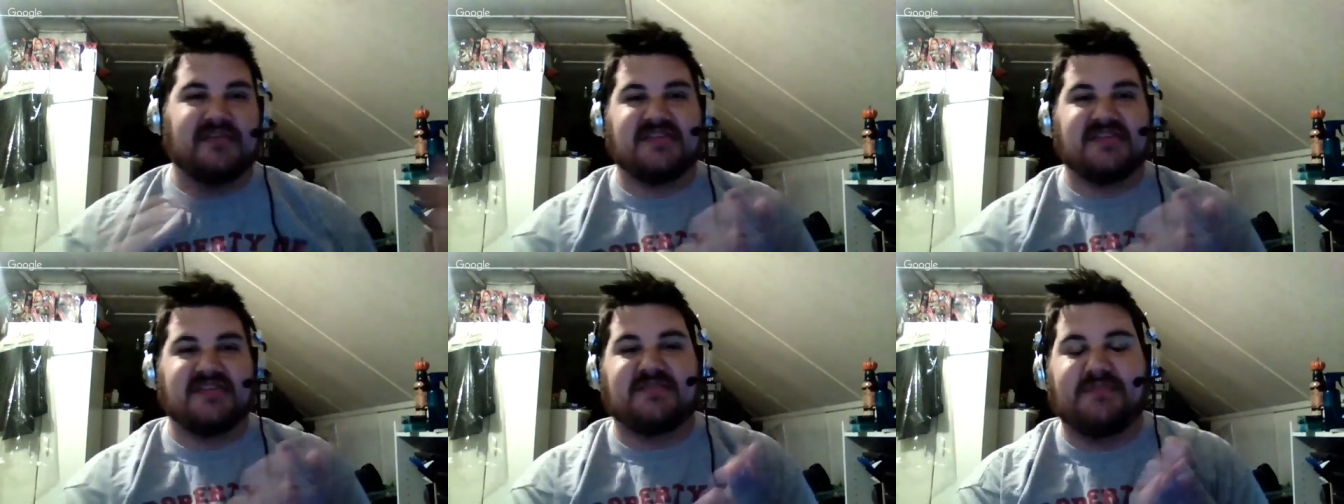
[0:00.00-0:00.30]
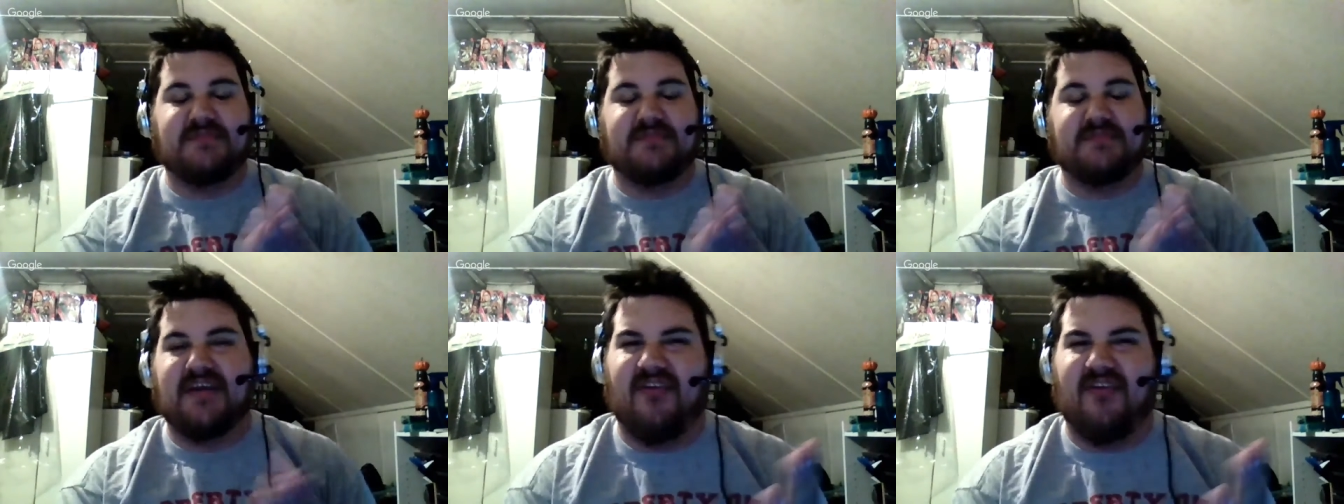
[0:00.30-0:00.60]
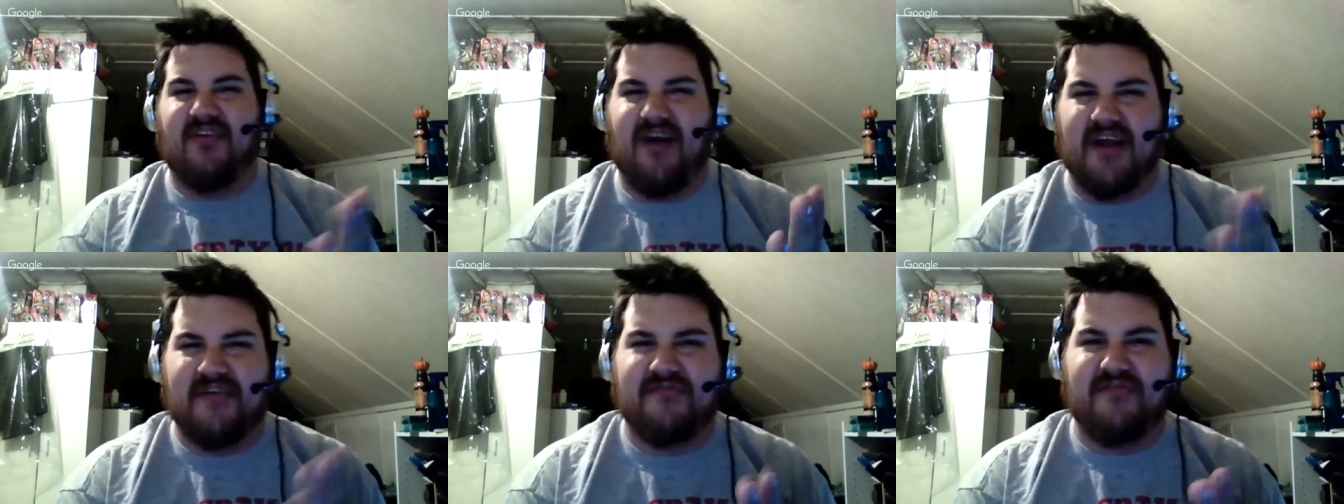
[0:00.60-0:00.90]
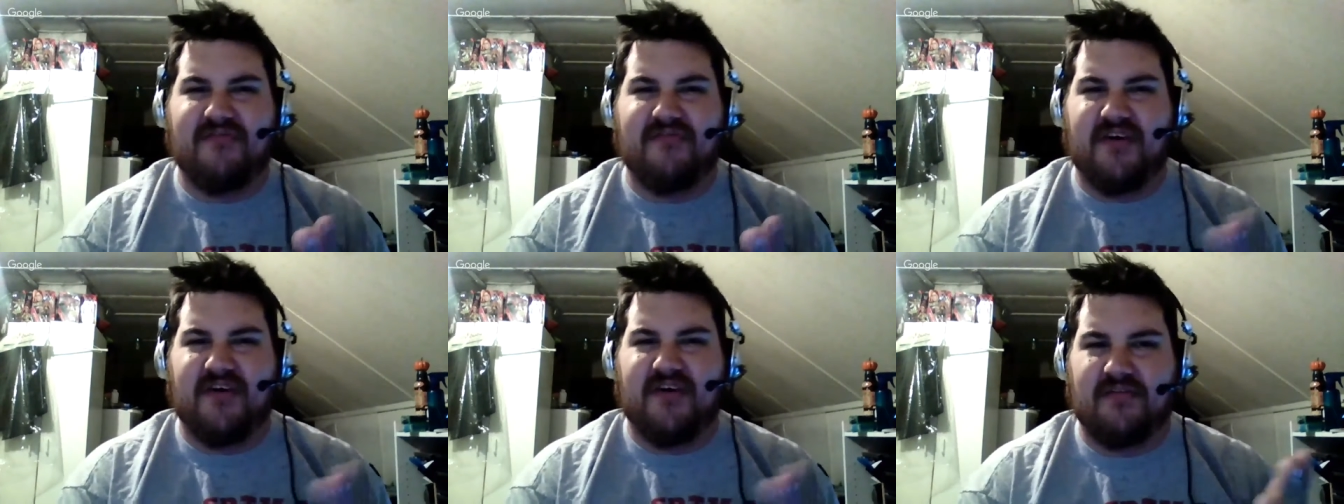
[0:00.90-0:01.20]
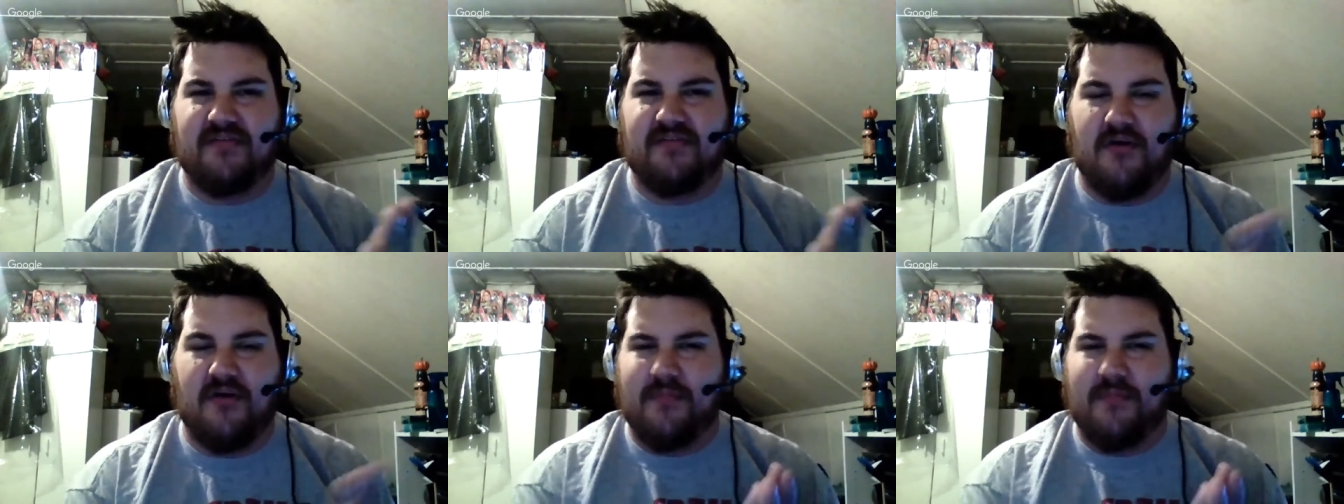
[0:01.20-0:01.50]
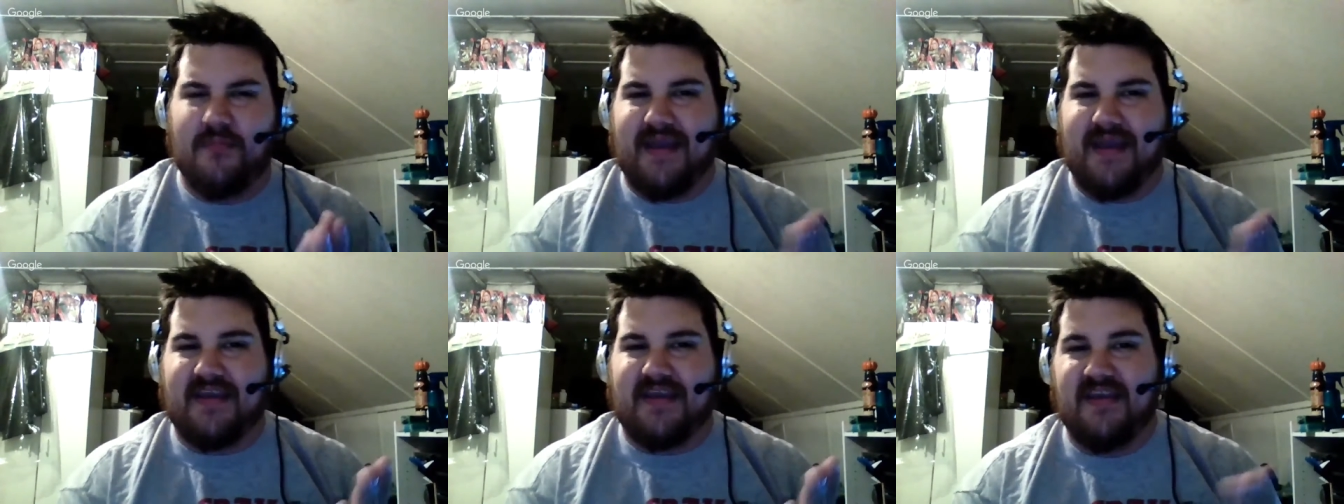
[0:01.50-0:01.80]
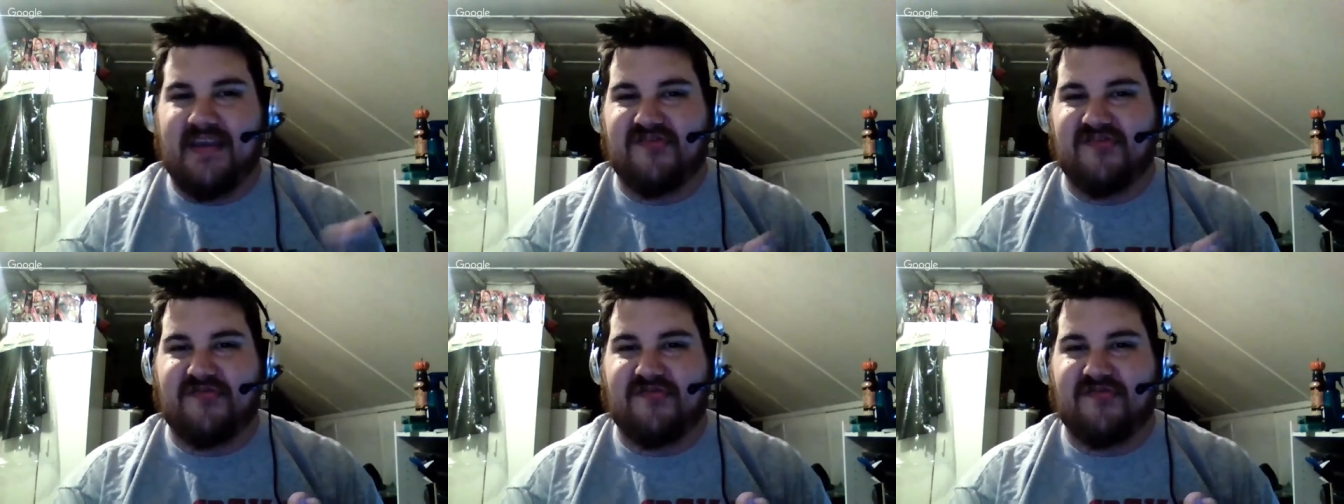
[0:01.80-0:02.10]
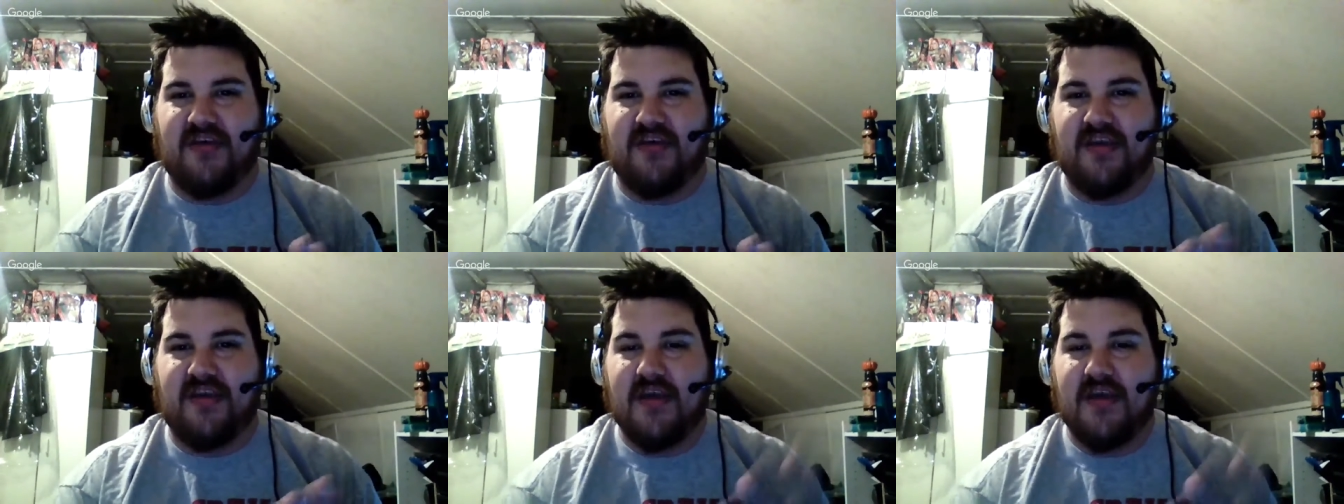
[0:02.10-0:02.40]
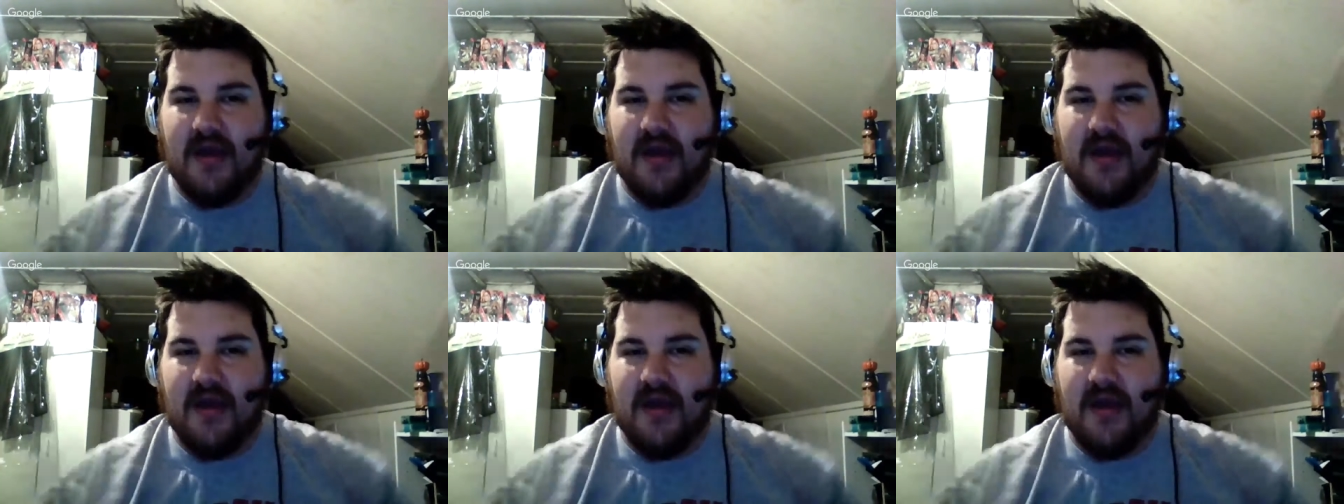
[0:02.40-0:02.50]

This has been a lot of fun going back in history.